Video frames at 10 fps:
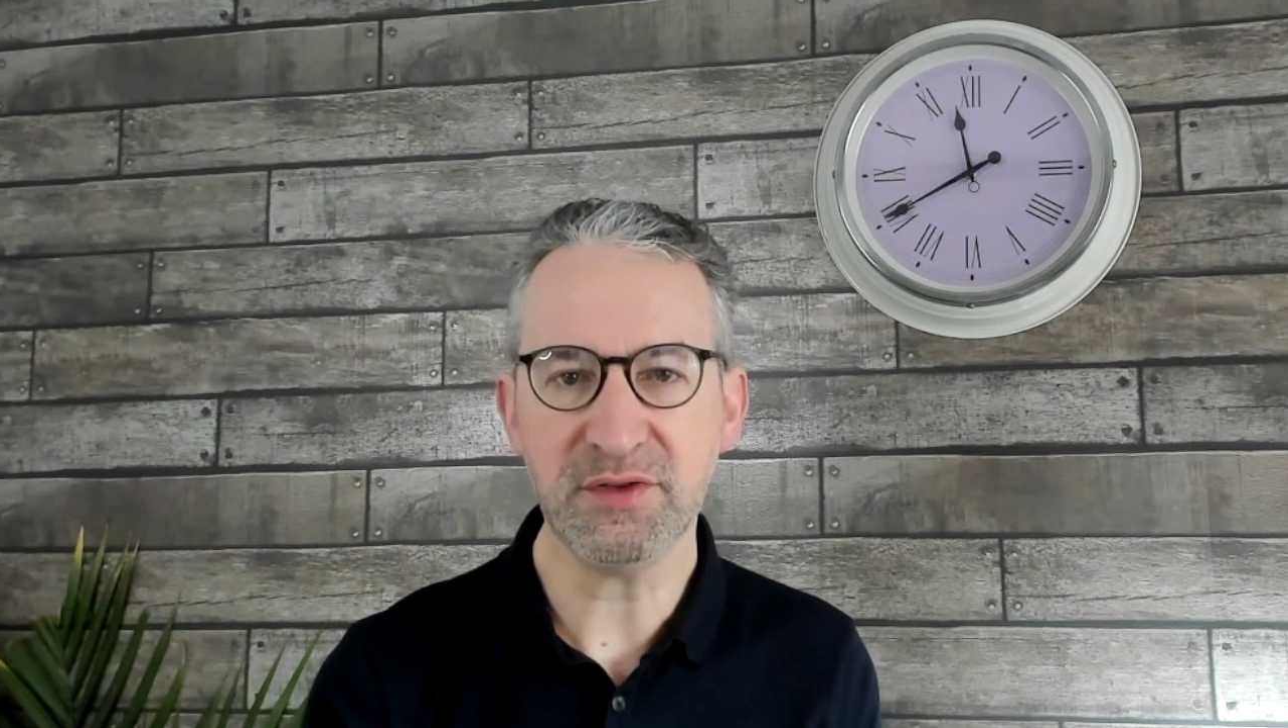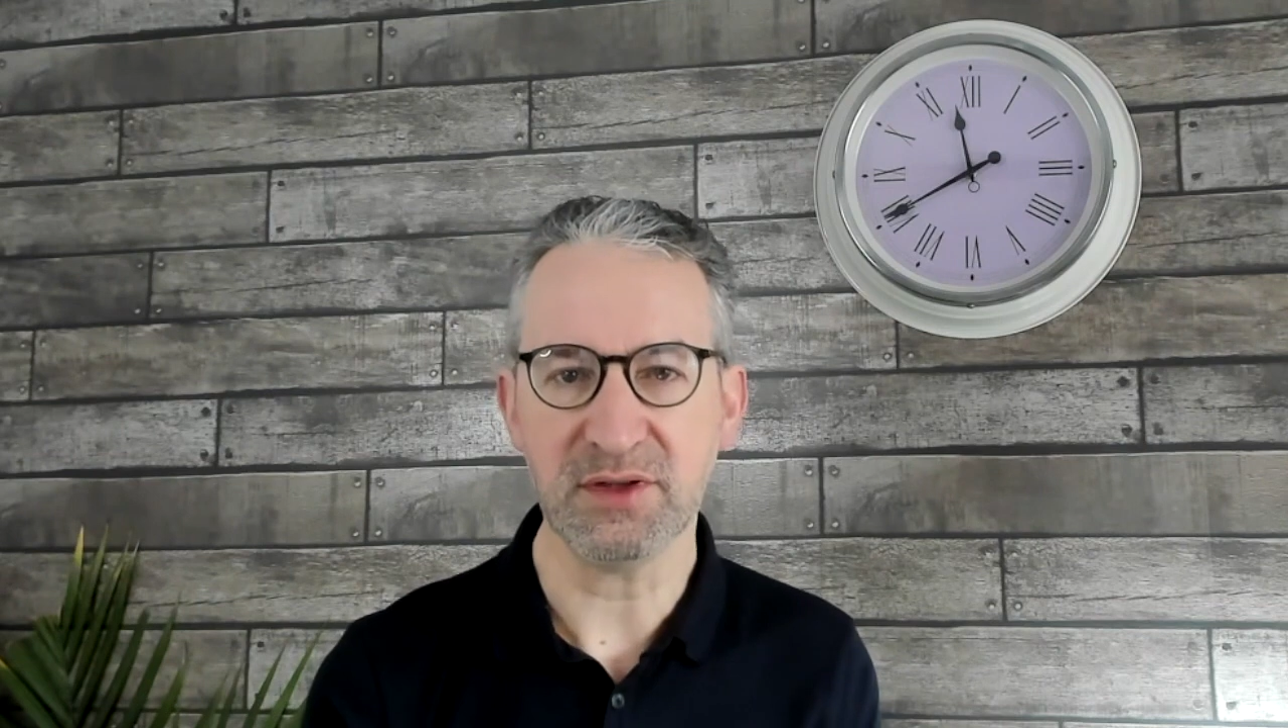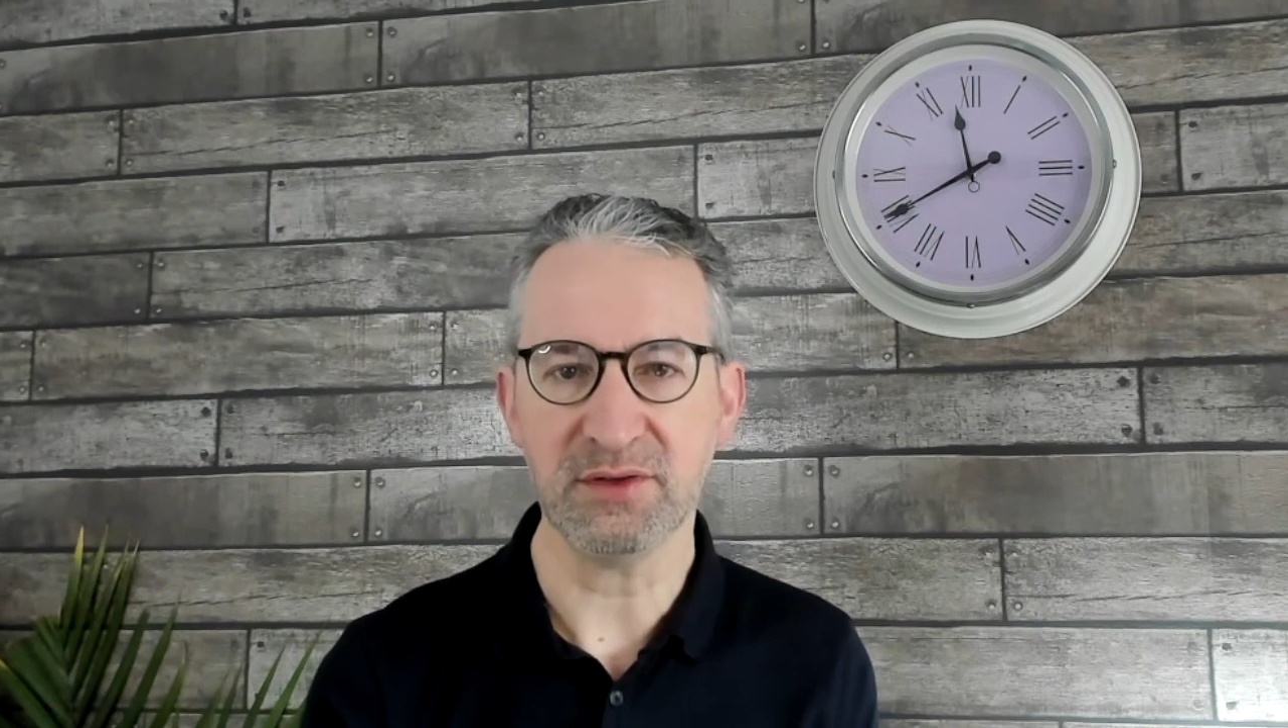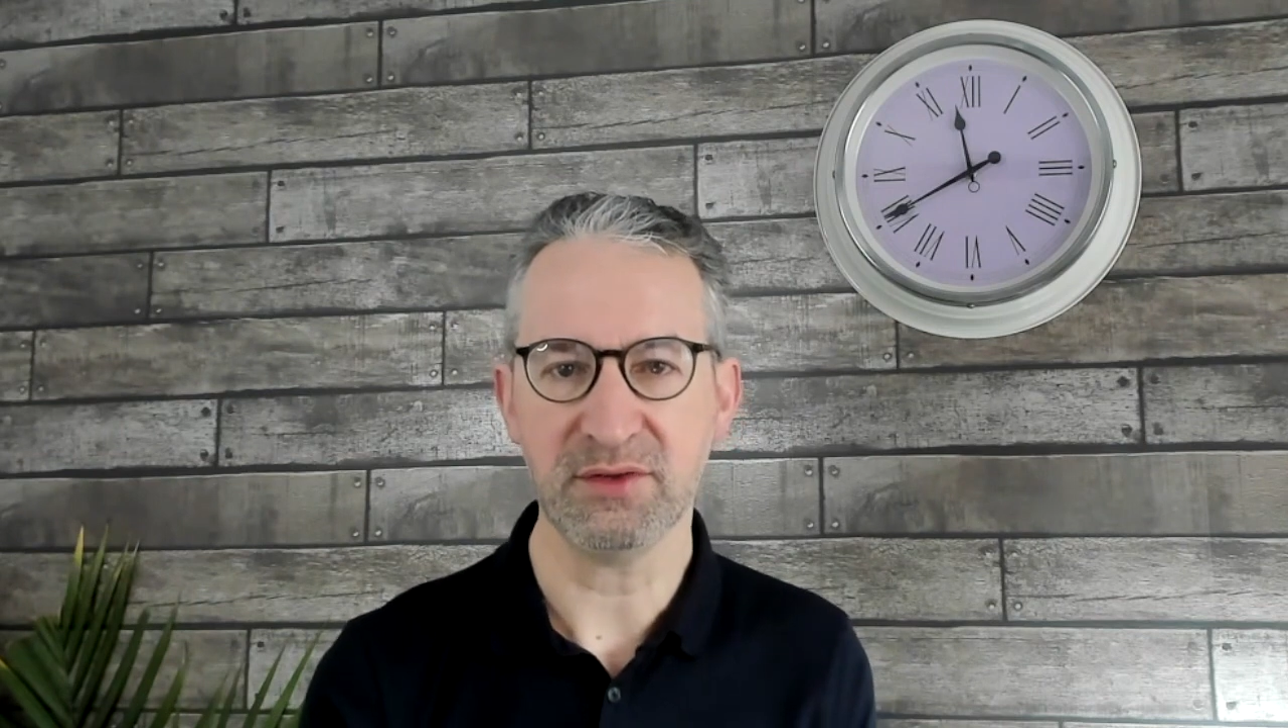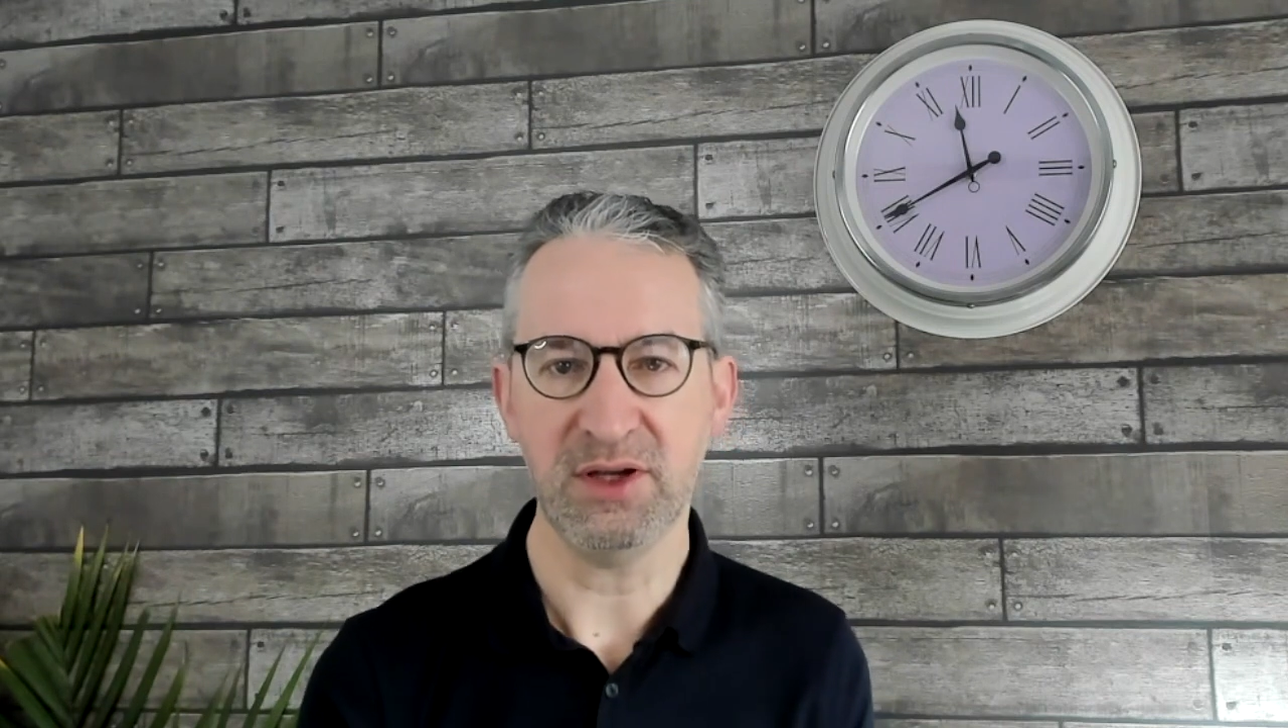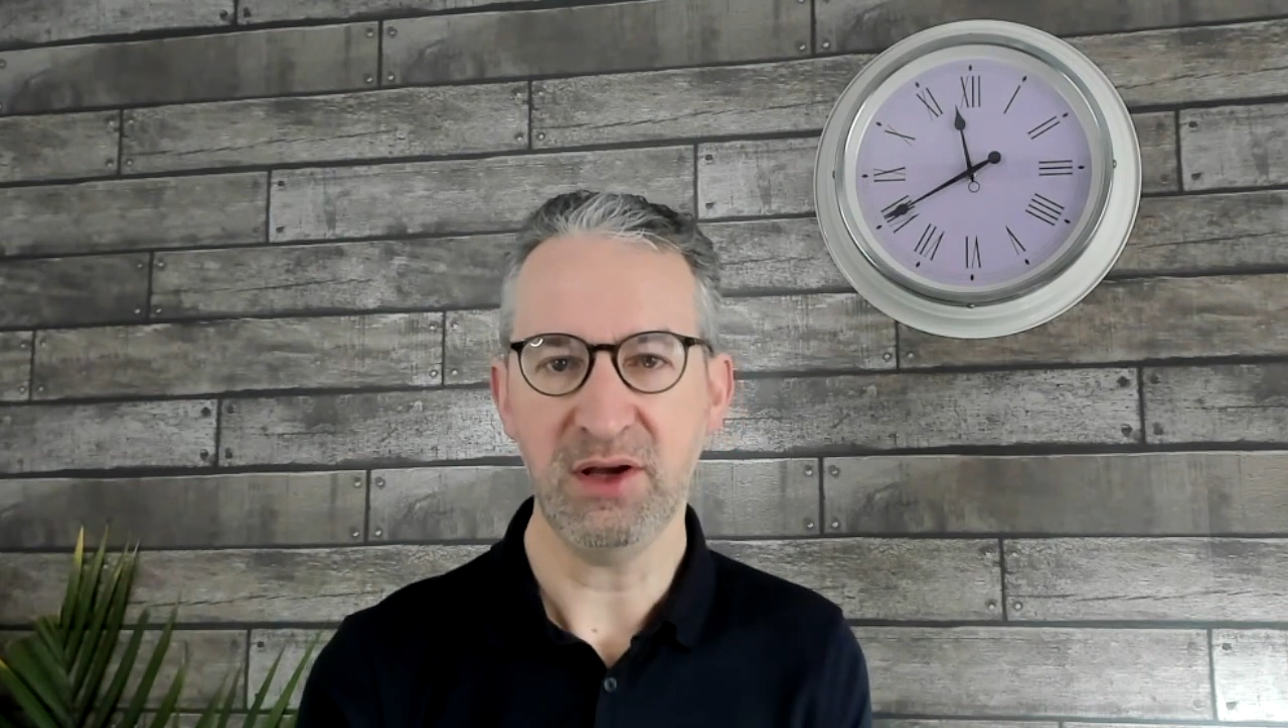us,